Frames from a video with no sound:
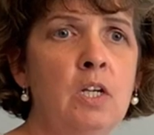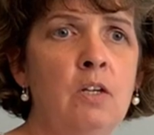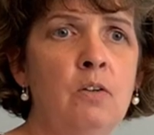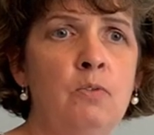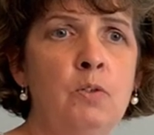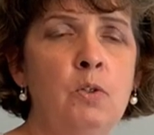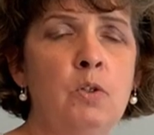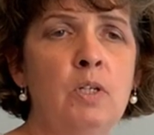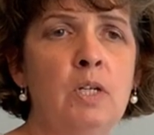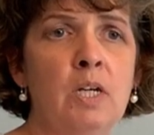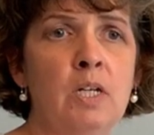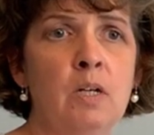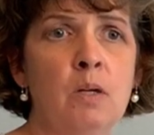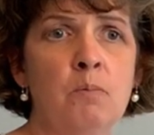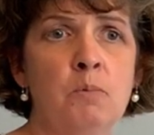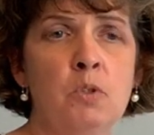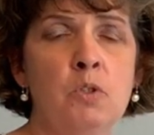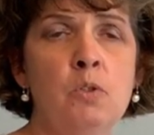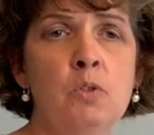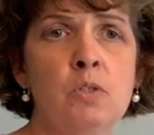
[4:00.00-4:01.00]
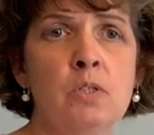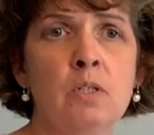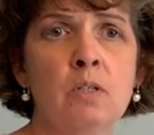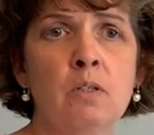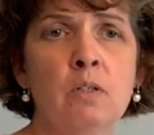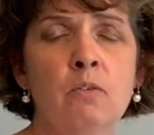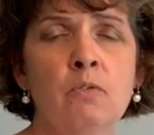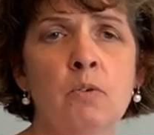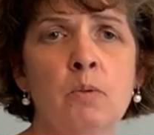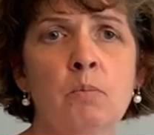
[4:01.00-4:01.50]
if you get up too
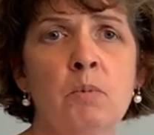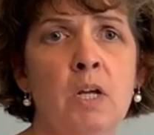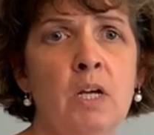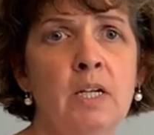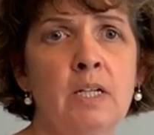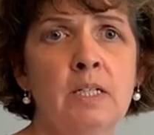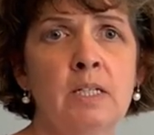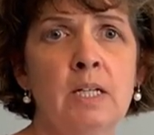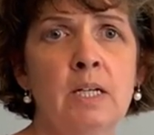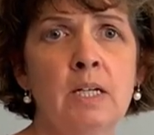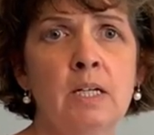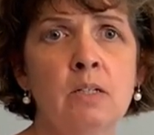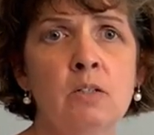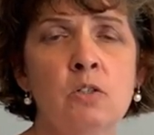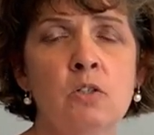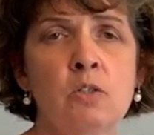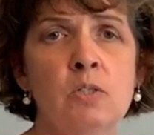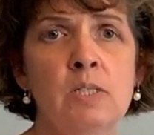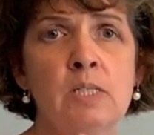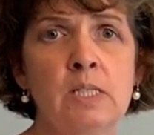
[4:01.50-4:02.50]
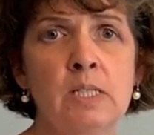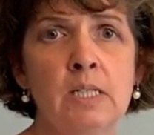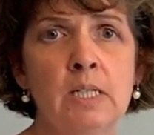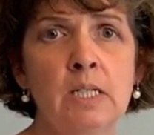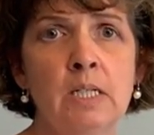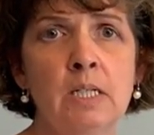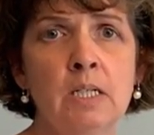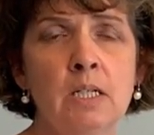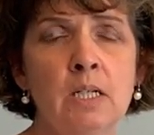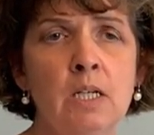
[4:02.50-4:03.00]
suddenly from lying down to
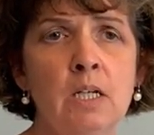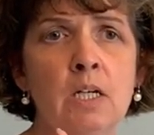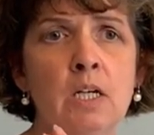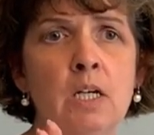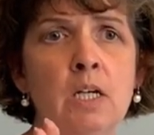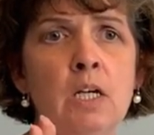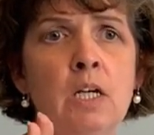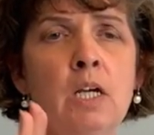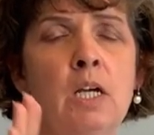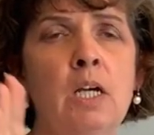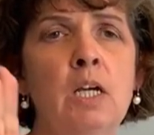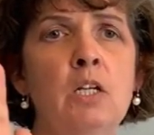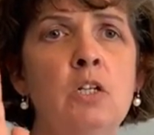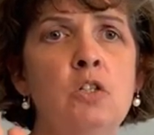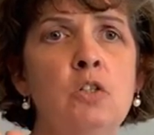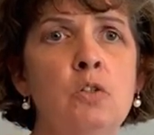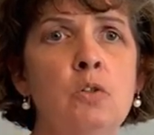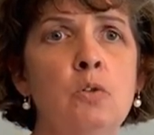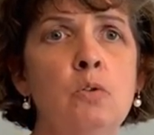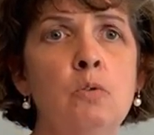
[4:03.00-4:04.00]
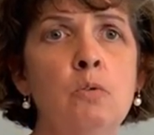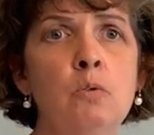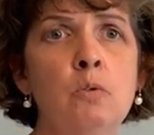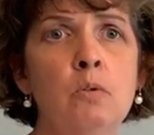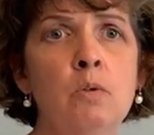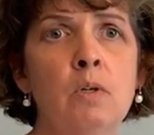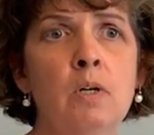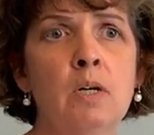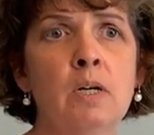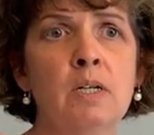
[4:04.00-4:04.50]
sitting to
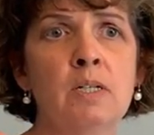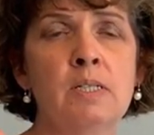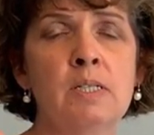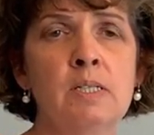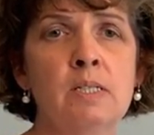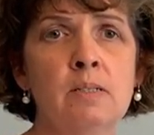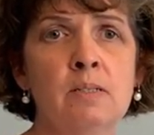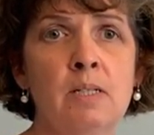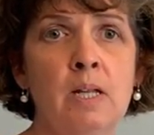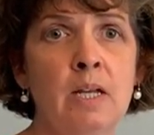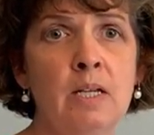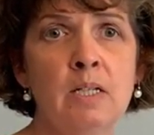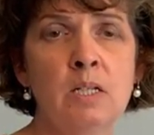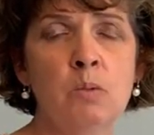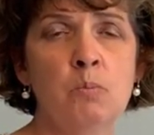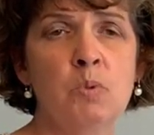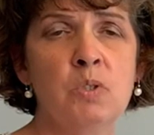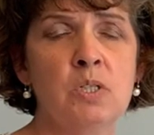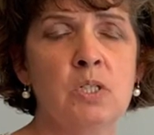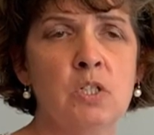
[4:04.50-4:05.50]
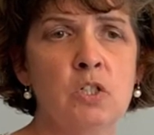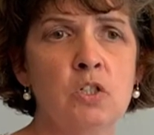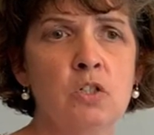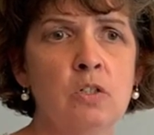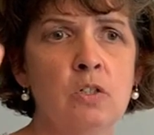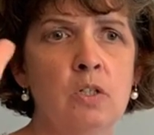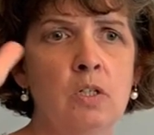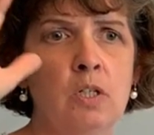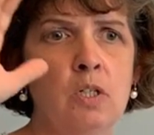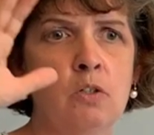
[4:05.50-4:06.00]
standing
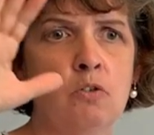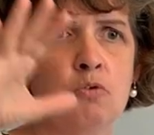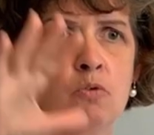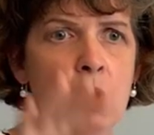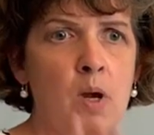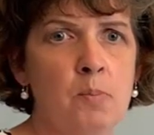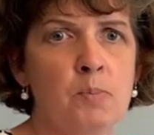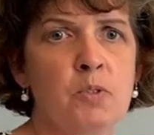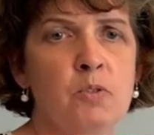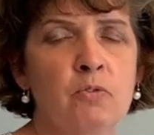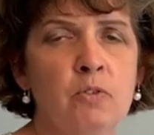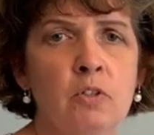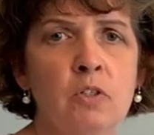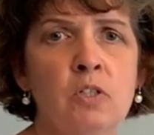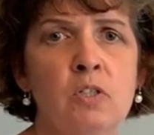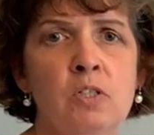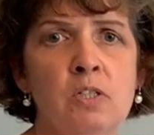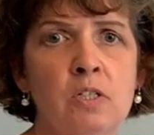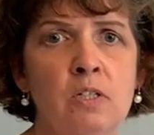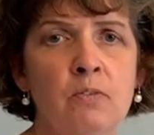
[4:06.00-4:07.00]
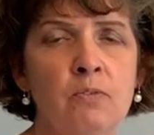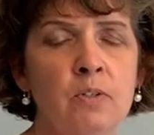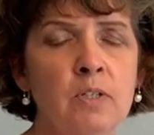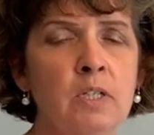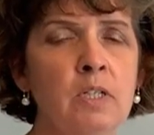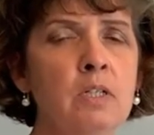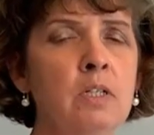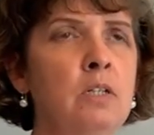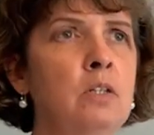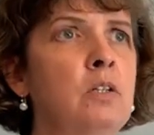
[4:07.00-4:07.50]
position, it drops really
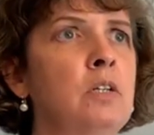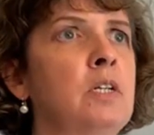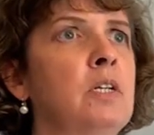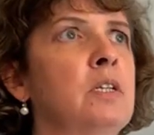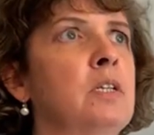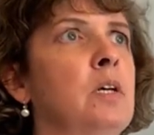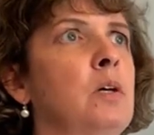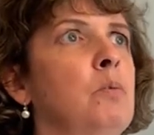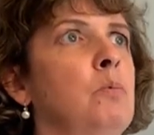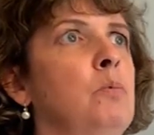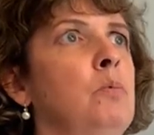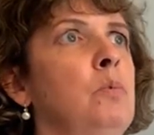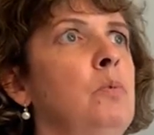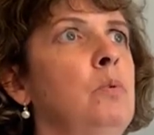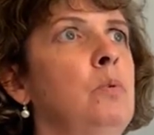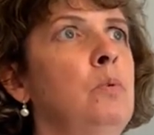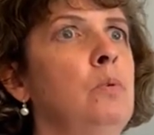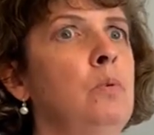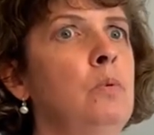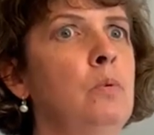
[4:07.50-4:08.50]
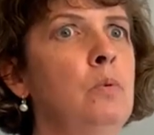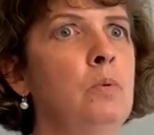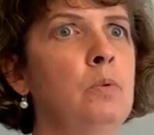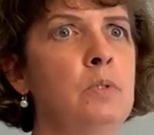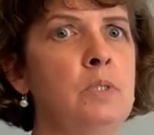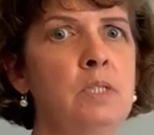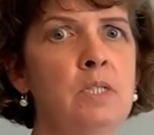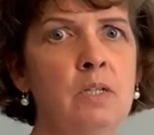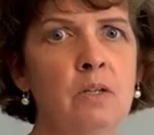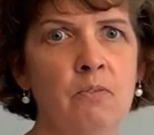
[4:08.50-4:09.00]
significantly and you get that
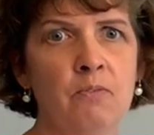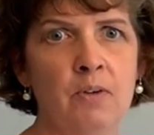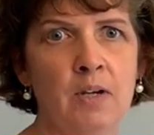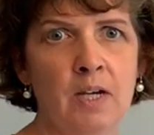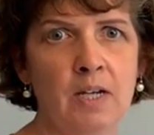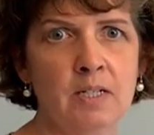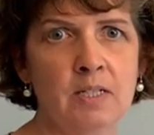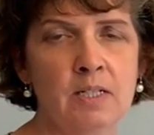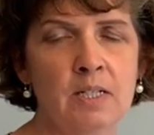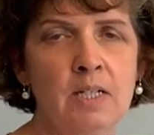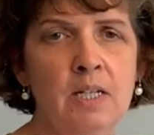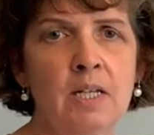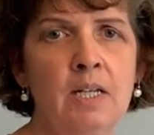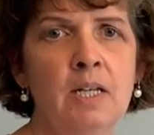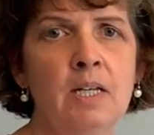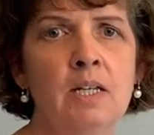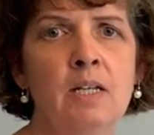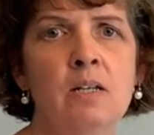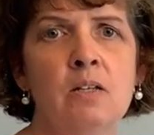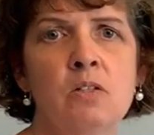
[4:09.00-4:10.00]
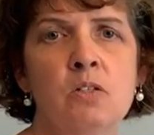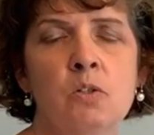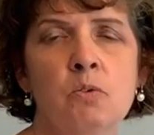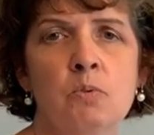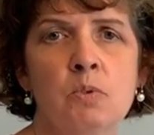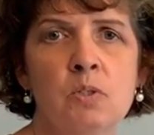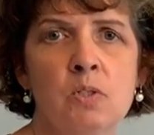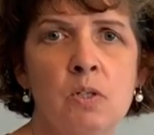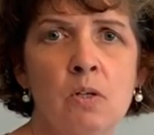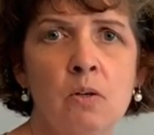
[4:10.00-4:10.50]
woozy effect. And as a
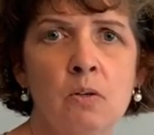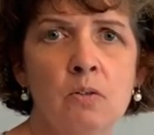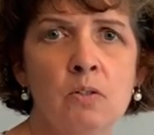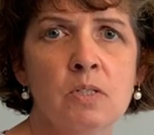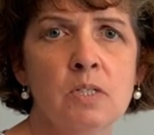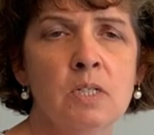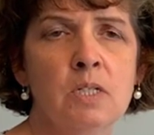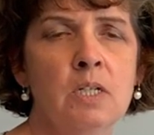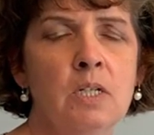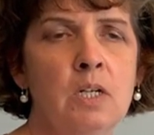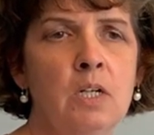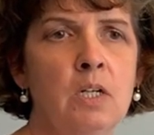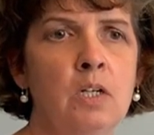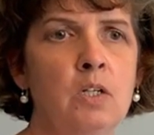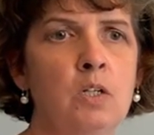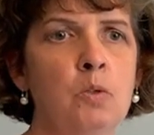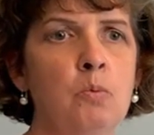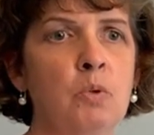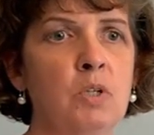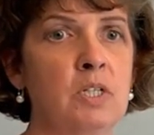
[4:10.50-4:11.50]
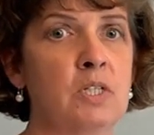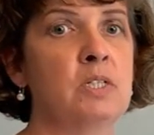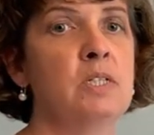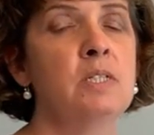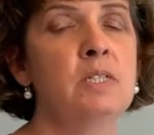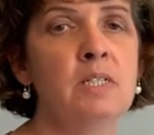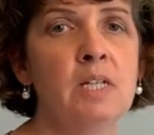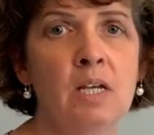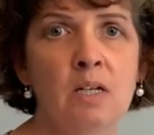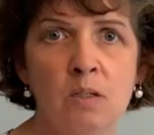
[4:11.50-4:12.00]
result, you want to
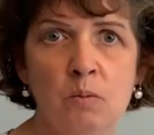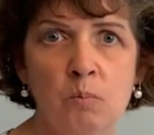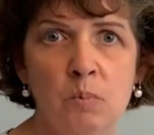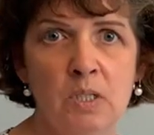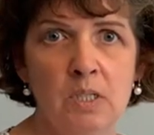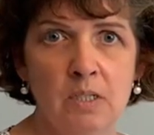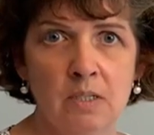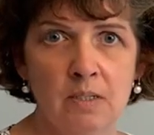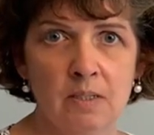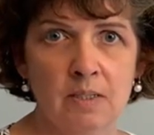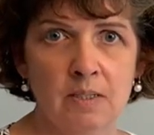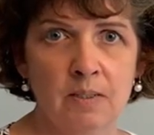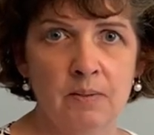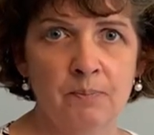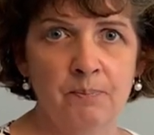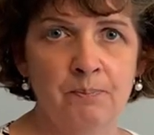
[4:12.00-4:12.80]
sit down immediately.